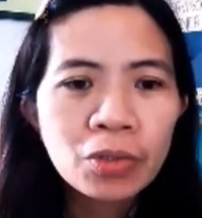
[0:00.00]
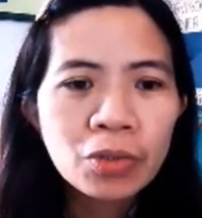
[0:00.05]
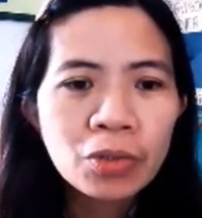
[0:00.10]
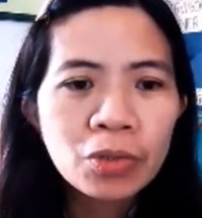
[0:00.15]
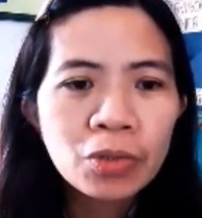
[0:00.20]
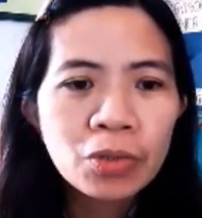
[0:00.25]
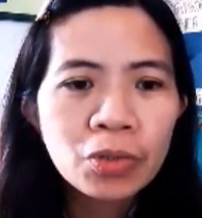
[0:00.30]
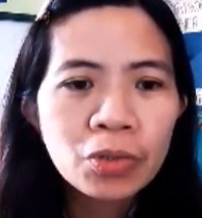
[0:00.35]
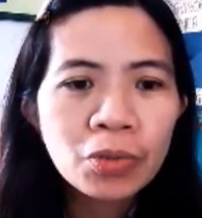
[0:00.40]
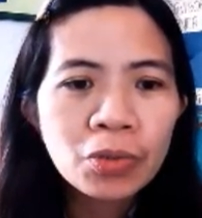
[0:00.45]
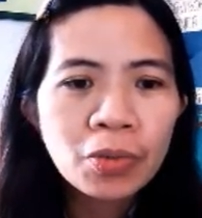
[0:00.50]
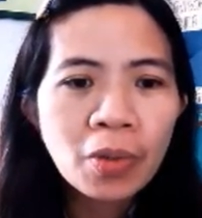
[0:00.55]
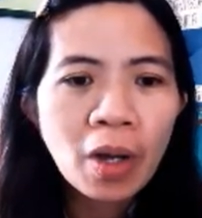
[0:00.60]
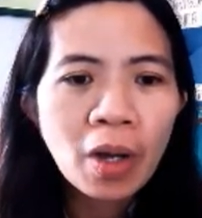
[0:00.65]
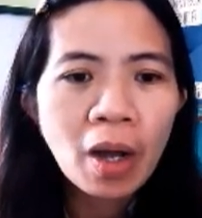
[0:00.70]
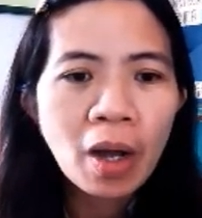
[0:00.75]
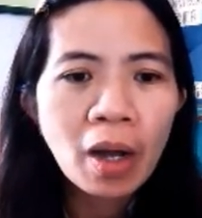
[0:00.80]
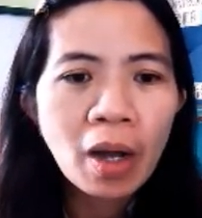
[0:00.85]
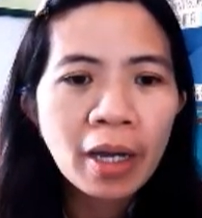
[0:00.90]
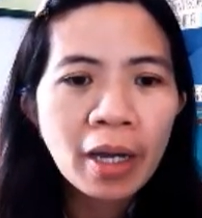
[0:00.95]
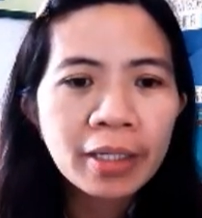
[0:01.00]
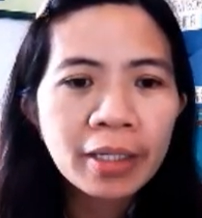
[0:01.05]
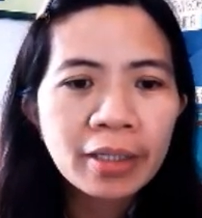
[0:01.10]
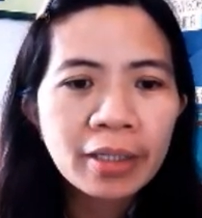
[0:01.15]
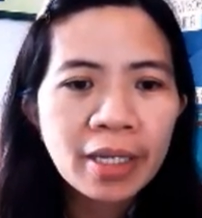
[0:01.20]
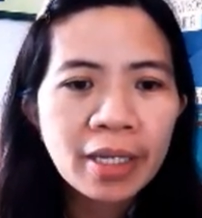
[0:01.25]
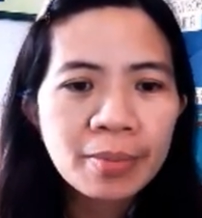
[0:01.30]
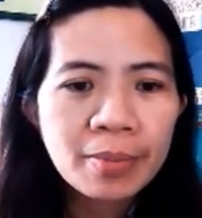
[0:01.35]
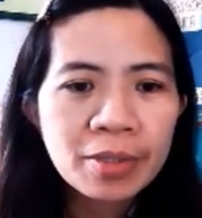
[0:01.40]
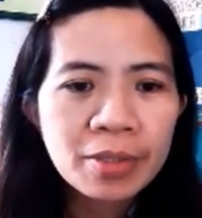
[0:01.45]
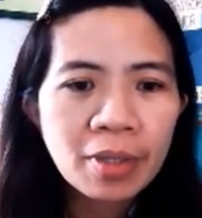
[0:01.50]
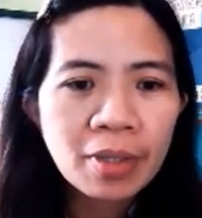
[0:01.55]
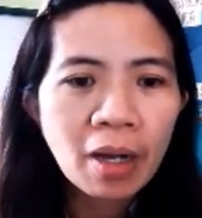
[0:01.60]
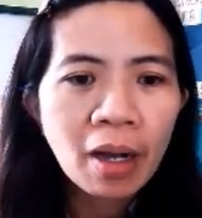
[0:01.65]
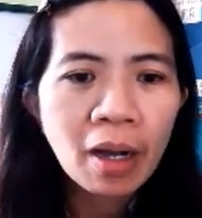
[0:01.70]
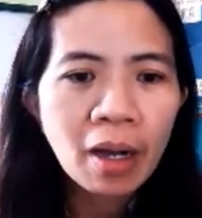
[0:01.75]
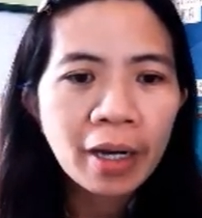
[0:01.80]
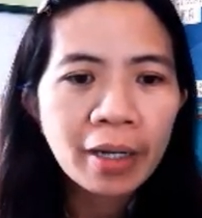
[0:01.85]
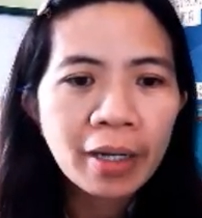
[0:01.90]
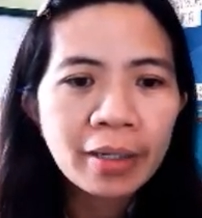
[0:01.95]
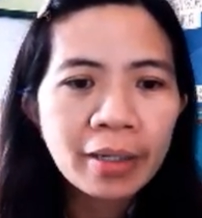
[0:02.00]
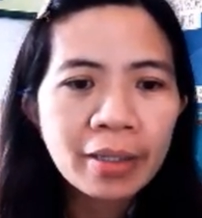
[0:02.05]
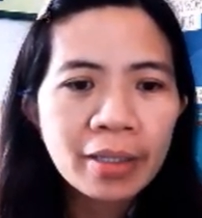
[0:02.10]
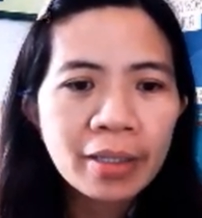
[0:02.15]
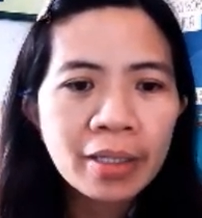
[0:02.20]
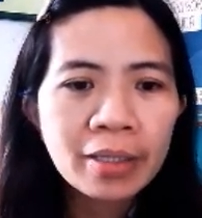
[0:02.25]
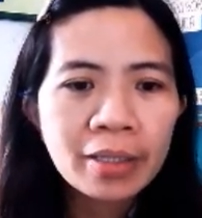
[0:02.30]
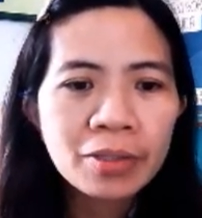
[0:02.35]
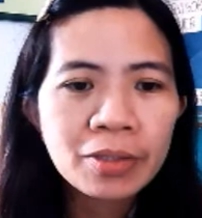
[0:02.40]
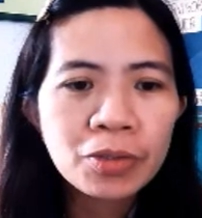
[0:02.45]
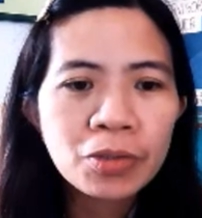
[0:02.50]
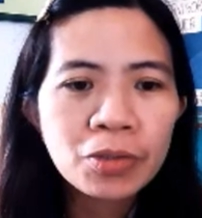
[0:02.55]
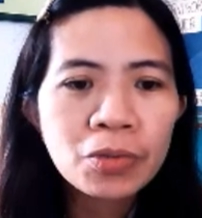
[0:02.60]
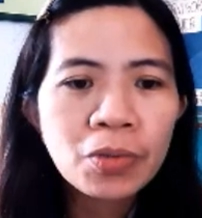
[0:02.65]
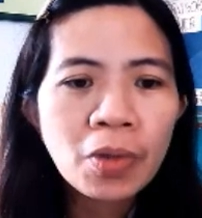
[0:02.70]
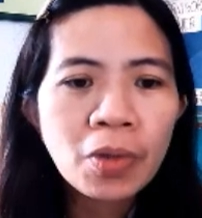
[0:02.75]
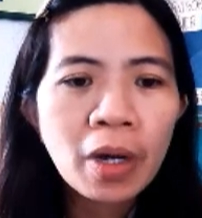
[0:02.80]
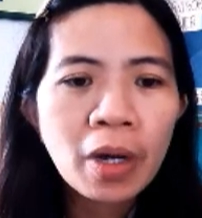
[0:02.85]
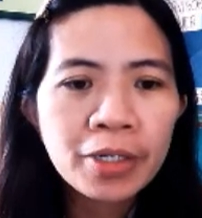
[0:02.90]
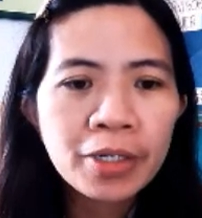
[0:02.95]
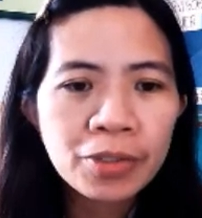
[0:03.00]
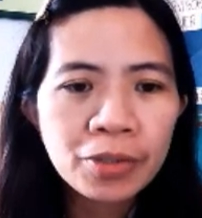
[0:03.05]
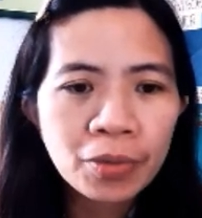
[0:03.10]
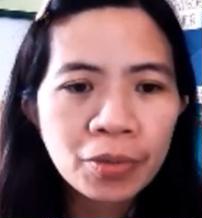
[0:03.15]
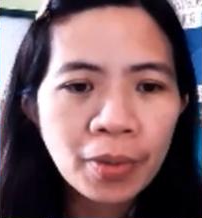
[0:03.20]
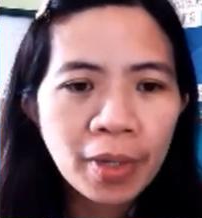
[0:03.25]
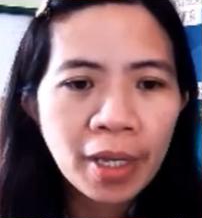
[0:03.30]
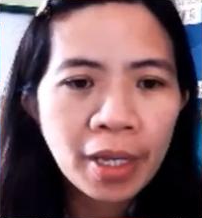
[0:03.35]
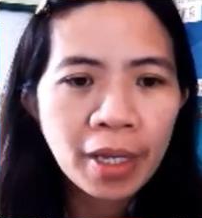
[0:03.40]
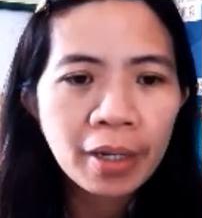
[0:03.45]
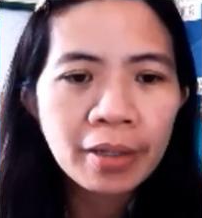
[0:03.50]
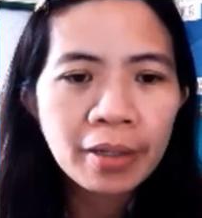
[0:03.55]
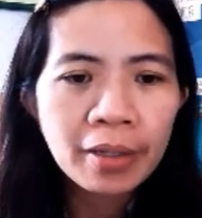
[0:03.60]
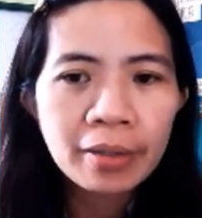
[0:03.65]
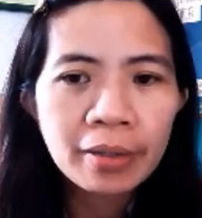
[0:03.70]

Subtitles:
2r times r is 2r squared.